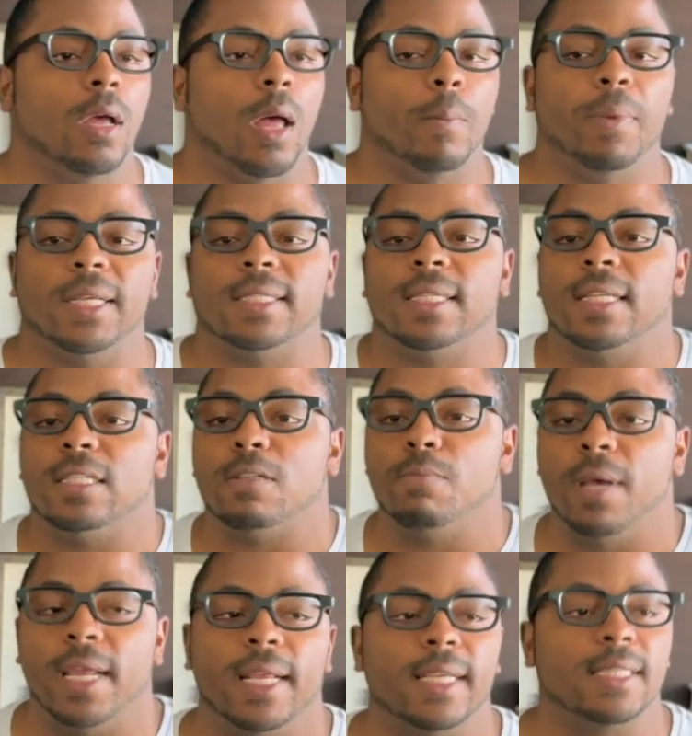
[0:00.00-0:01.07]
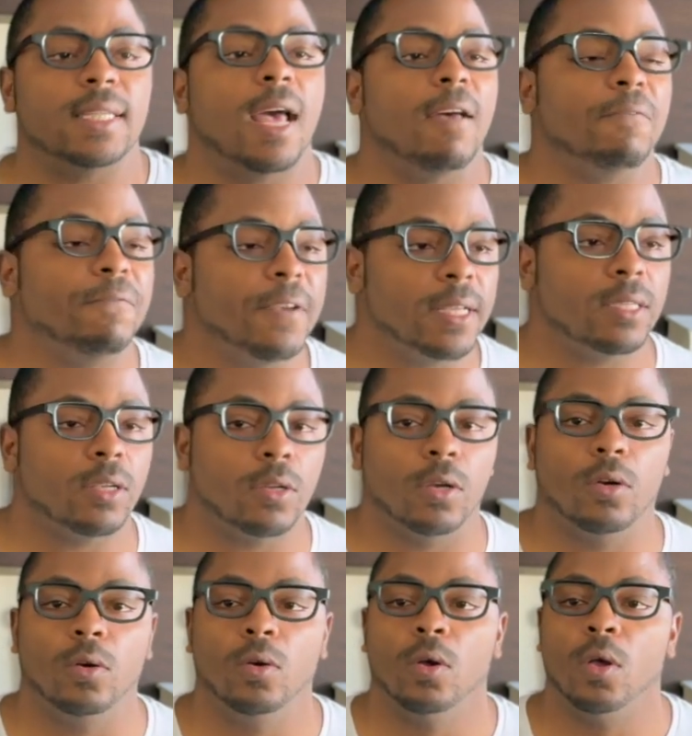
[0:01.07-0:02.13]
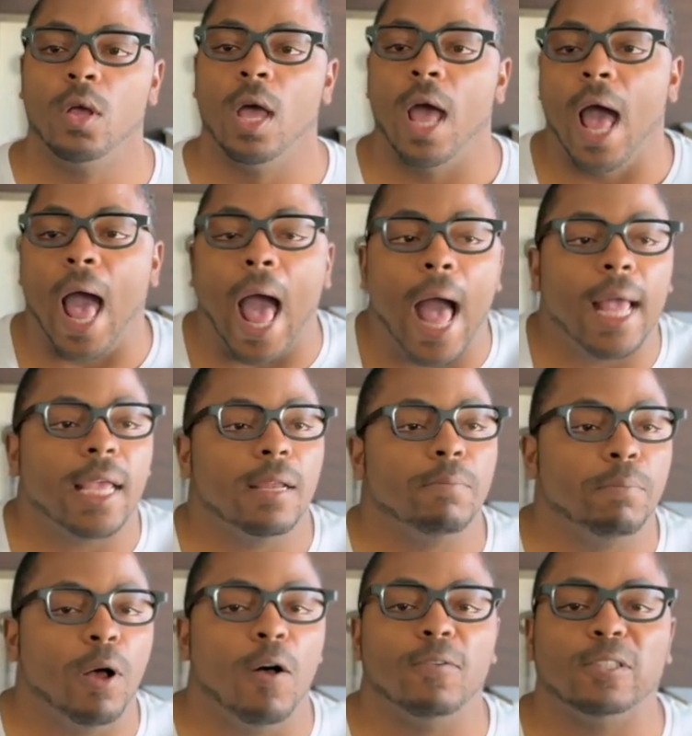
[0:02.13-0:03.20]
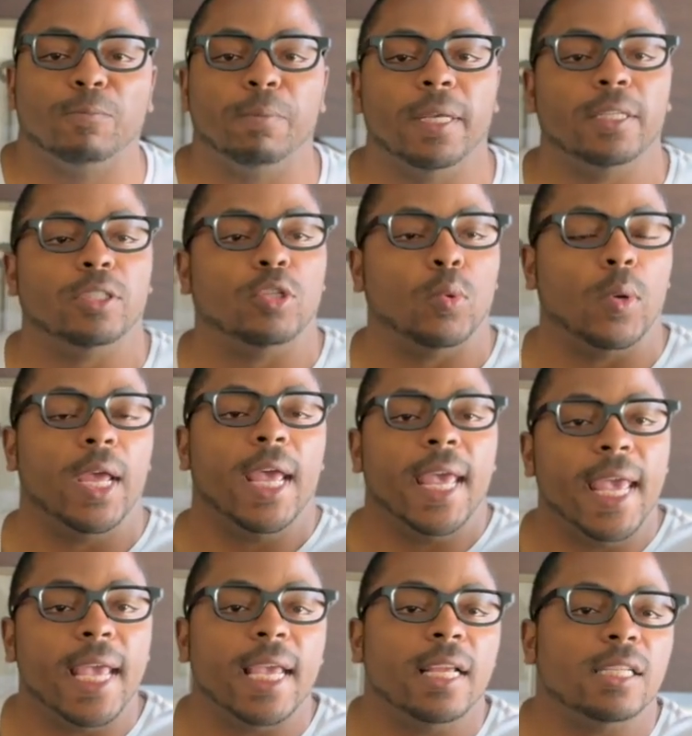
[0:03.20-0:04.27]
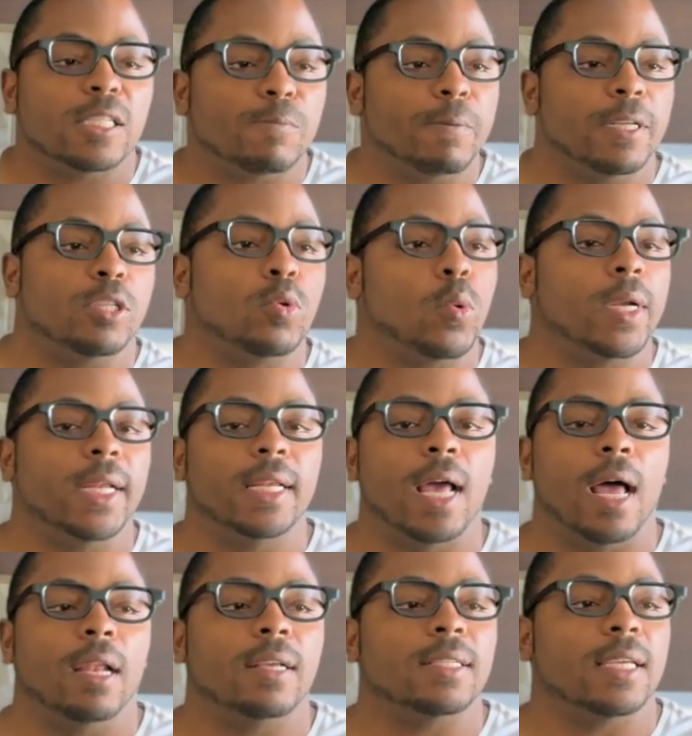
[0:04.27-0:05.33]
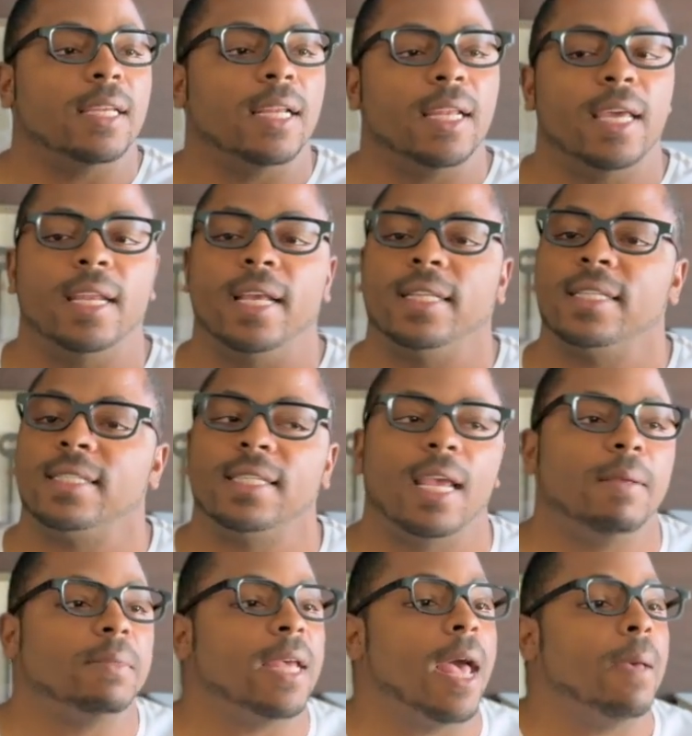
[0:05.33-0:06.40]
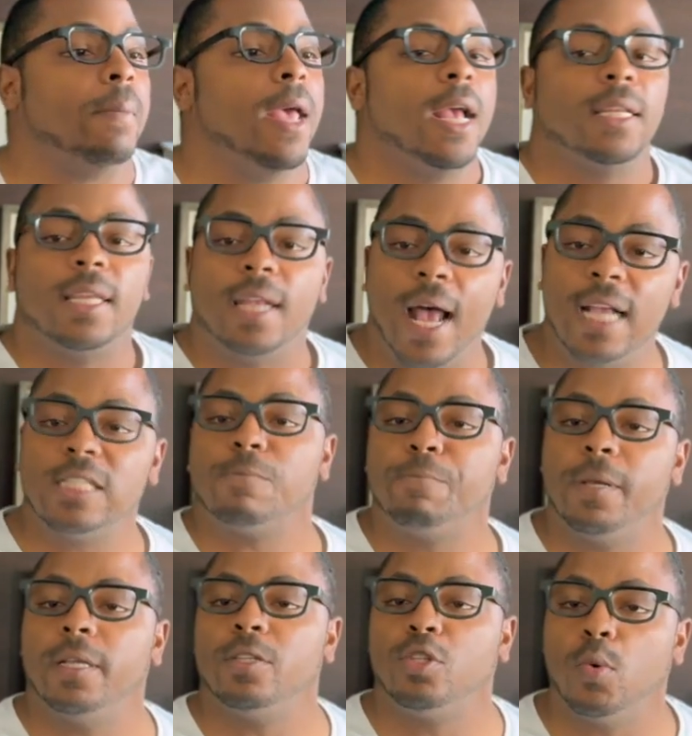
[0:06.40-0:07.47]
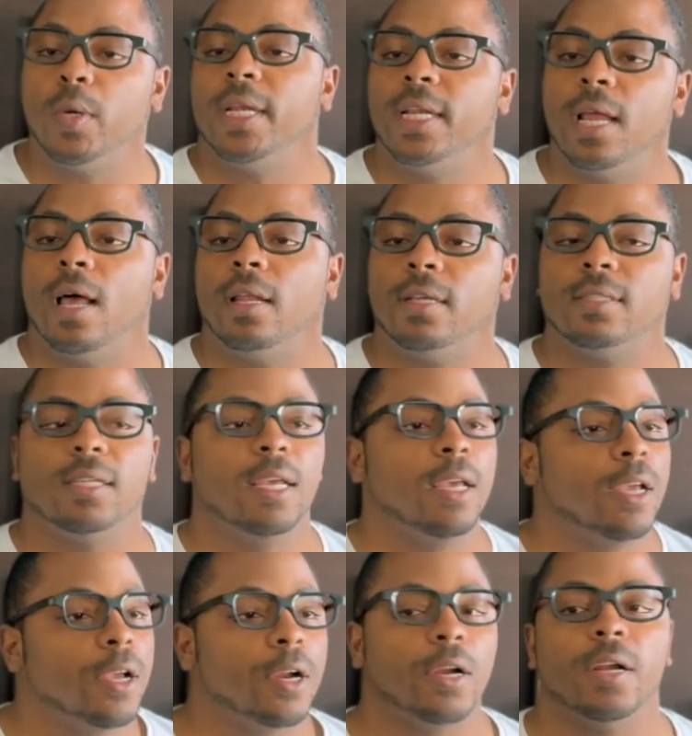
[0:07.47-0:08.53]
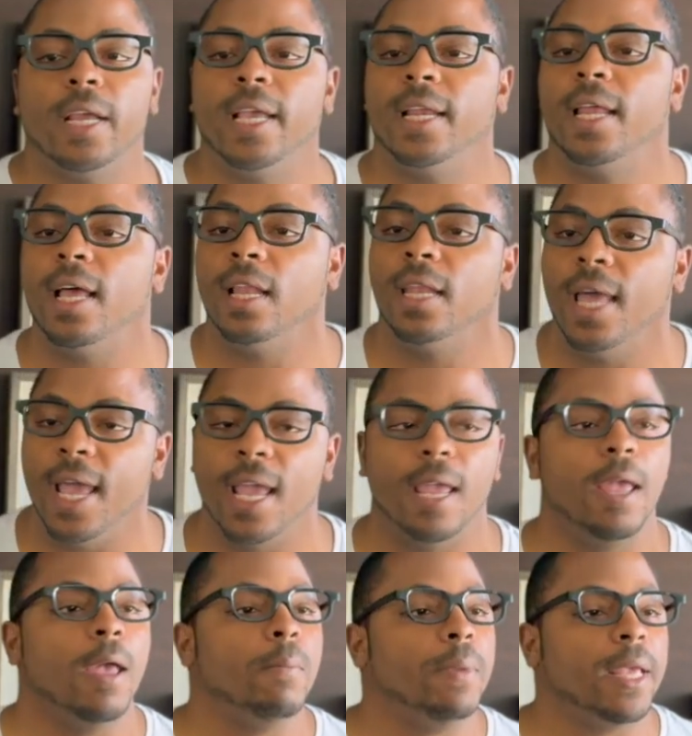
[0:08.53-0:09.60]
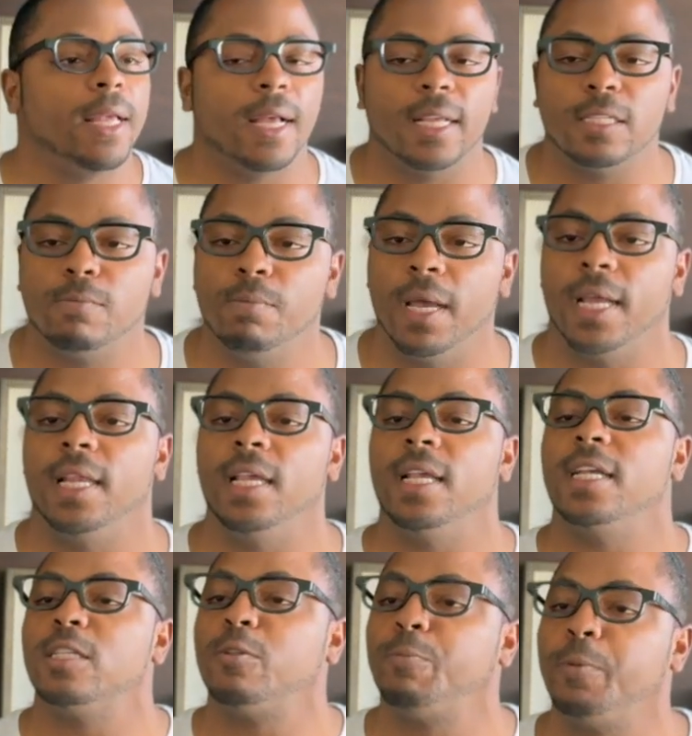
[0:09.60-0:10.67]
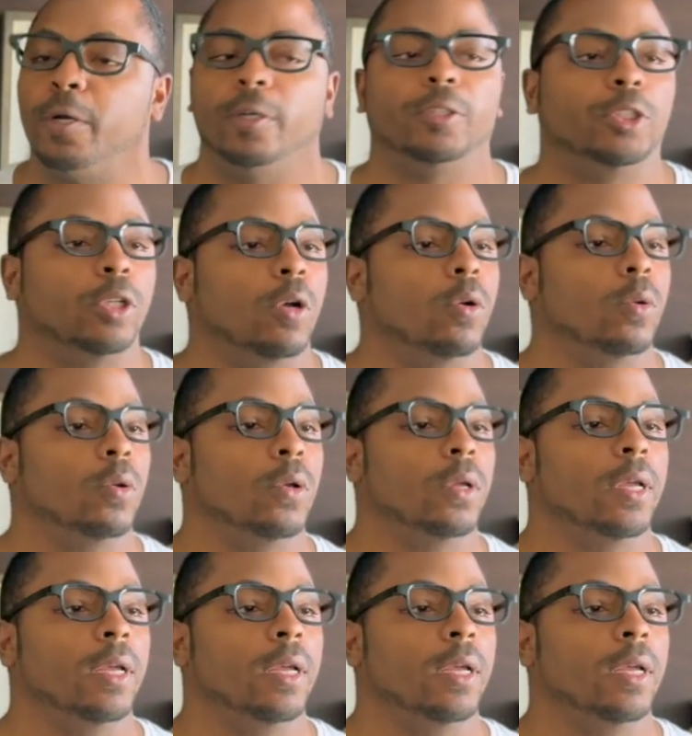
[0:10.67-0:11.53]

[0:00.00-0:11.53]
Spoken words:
But since money is not physical, I can both he can spend $20 in Atlanta at the same time that I spend $20 here in LA, because money is spiritual.